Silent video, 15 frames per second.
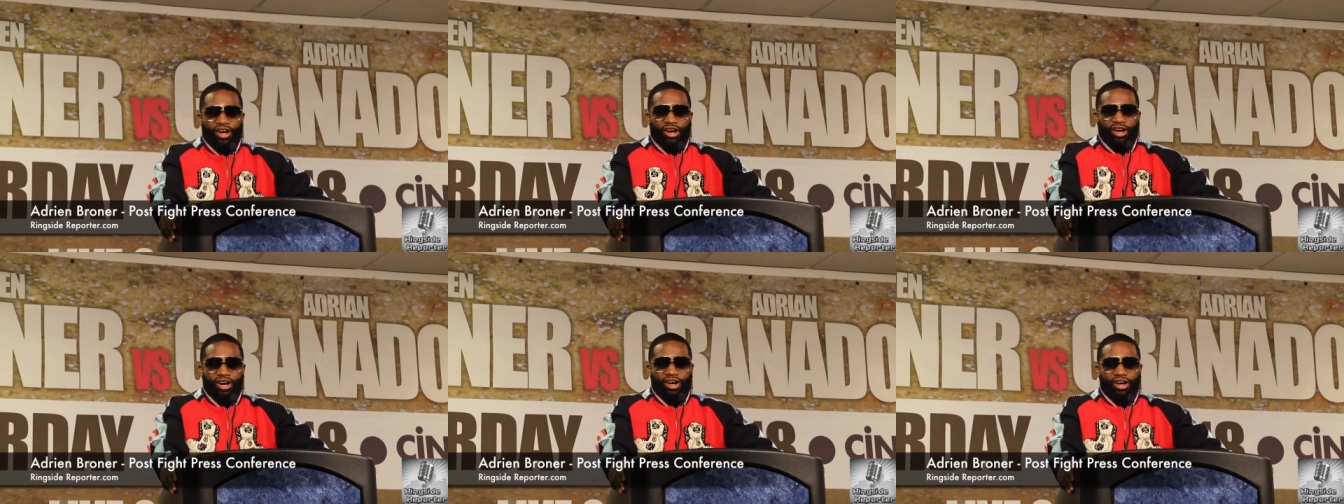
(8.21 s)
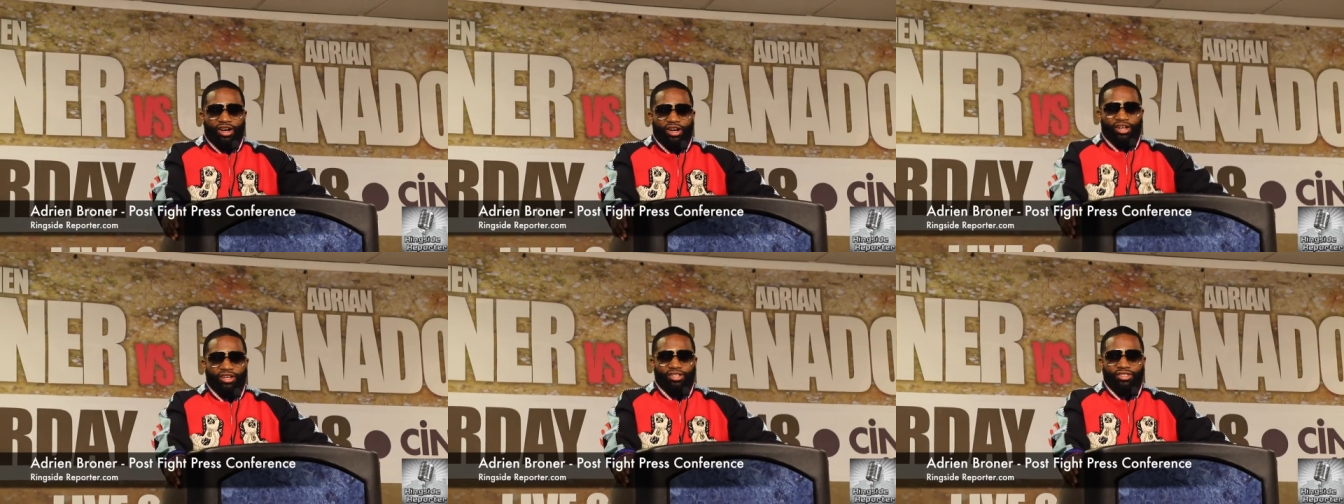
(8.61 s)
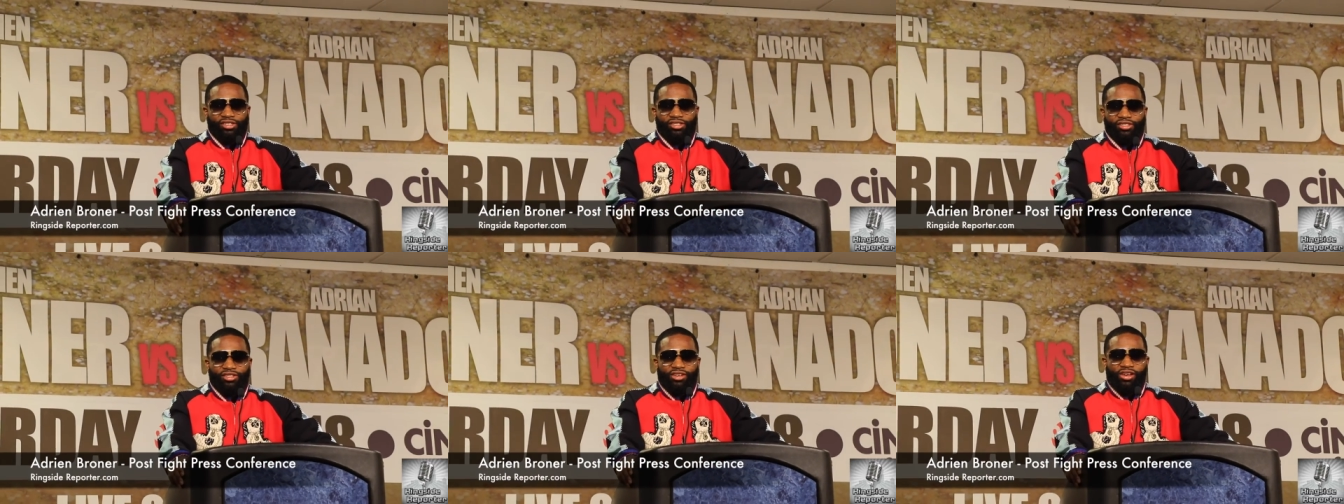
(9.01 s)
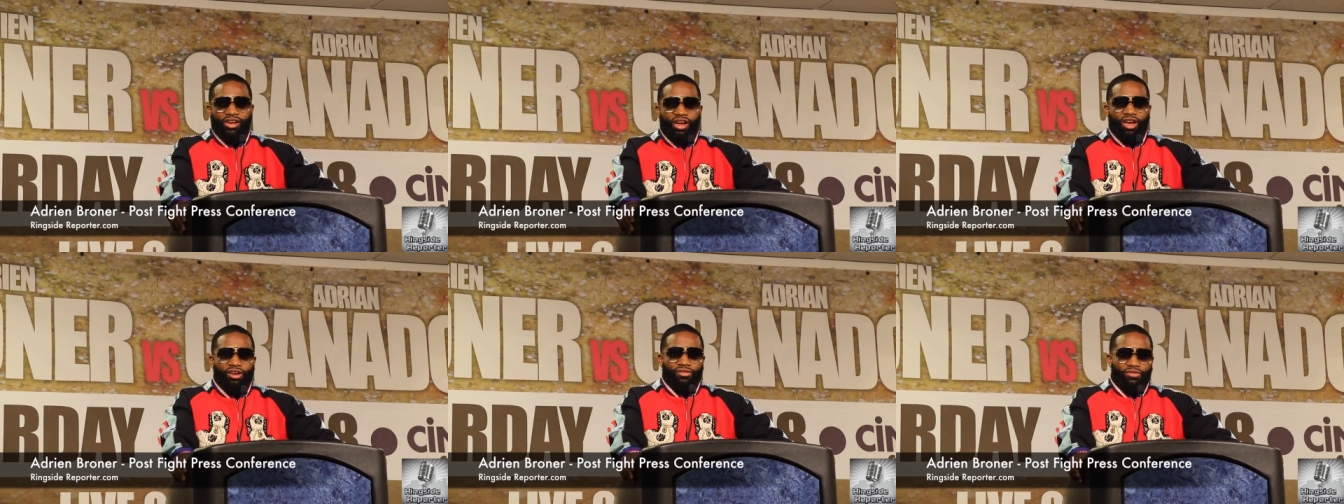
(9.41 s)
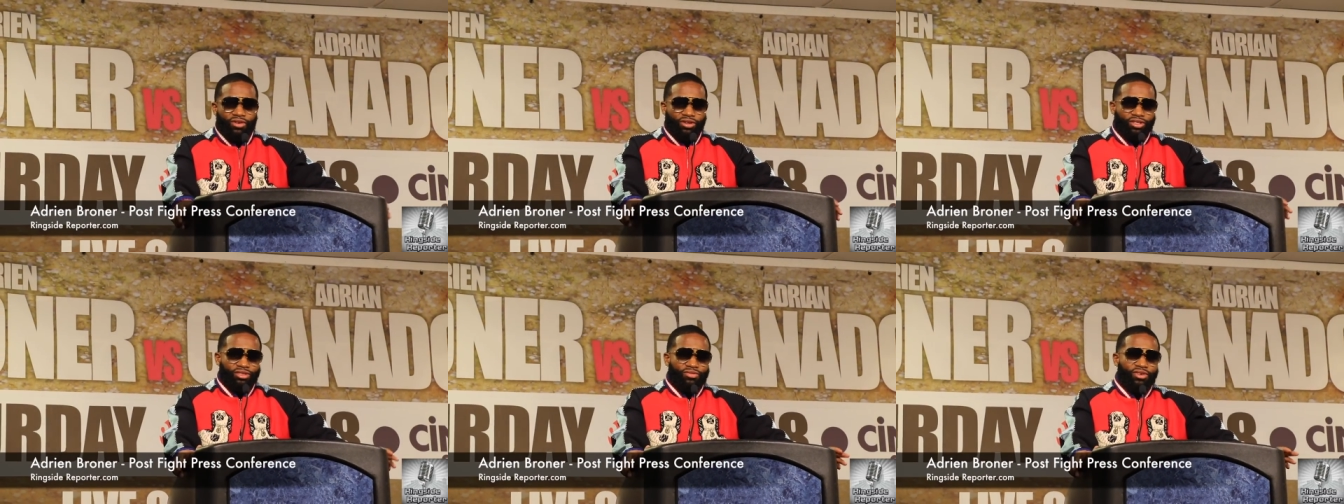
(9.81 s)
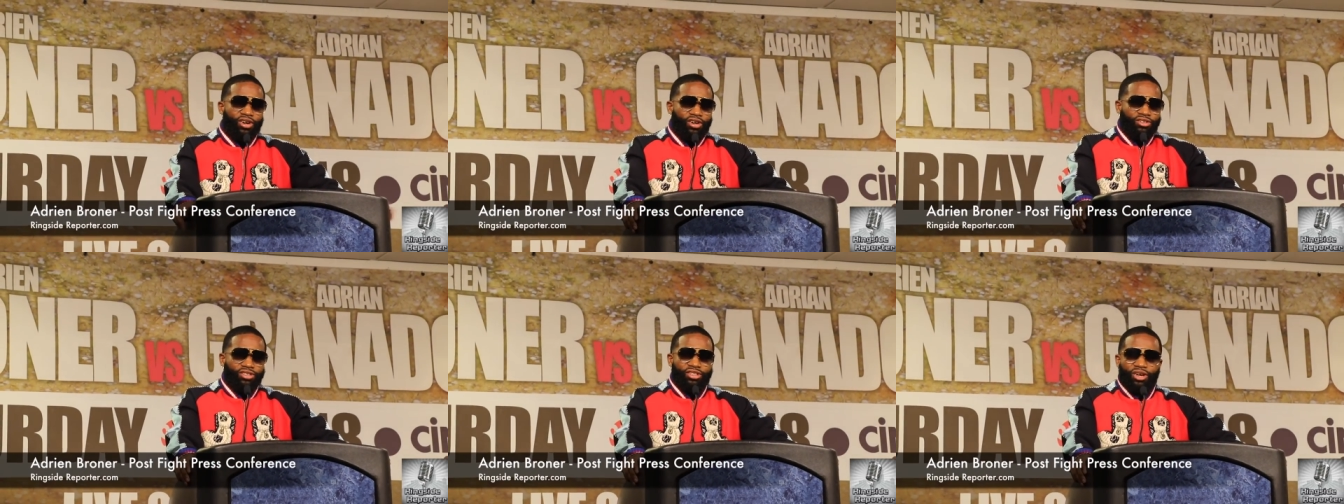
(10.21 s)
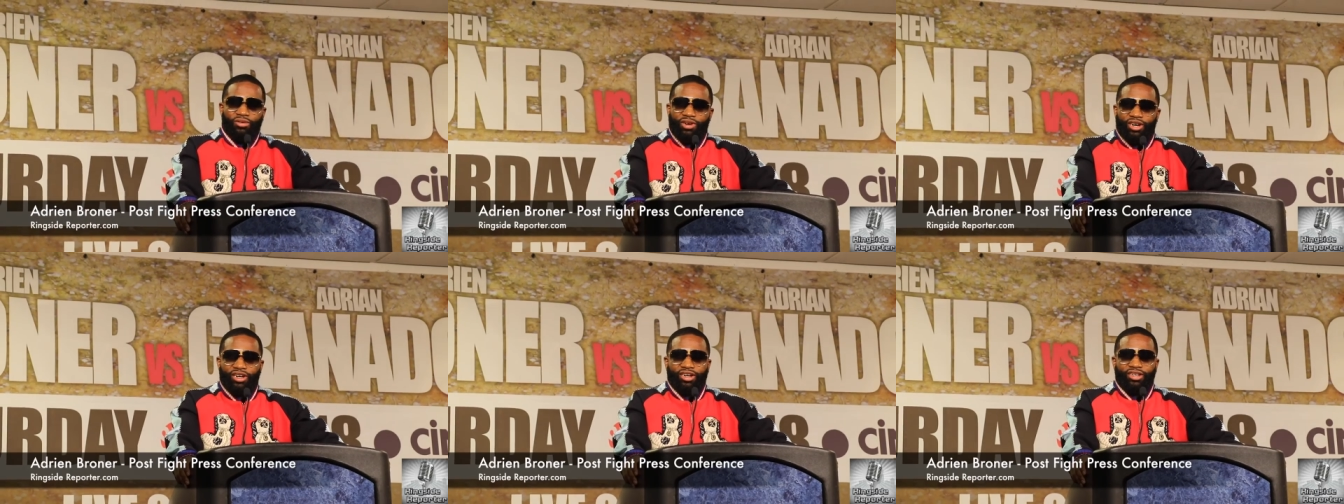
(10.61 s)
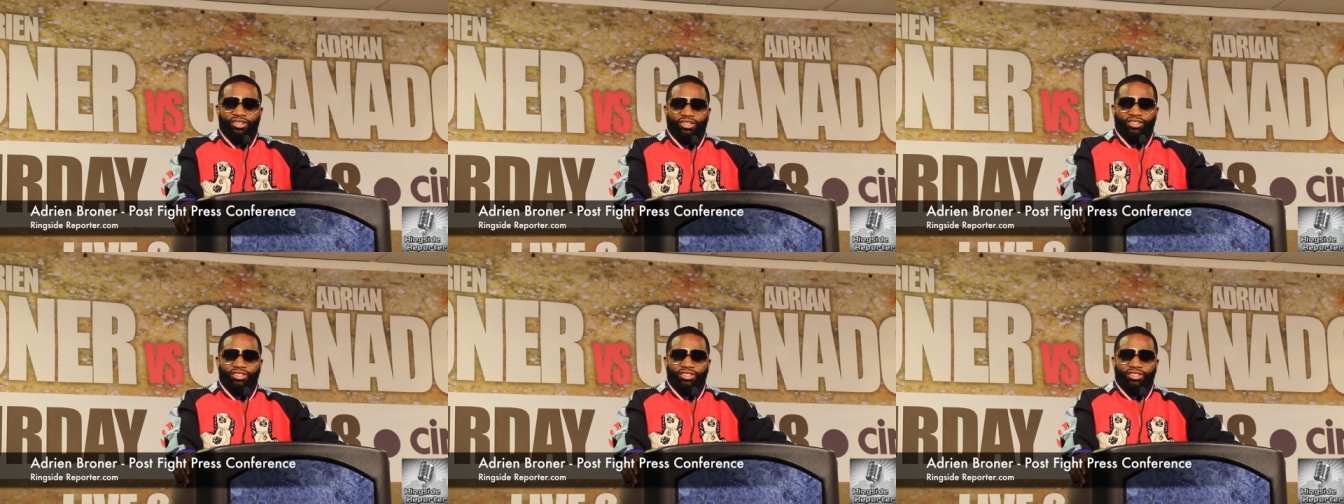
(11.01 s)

Uh, first of all, you know, uh,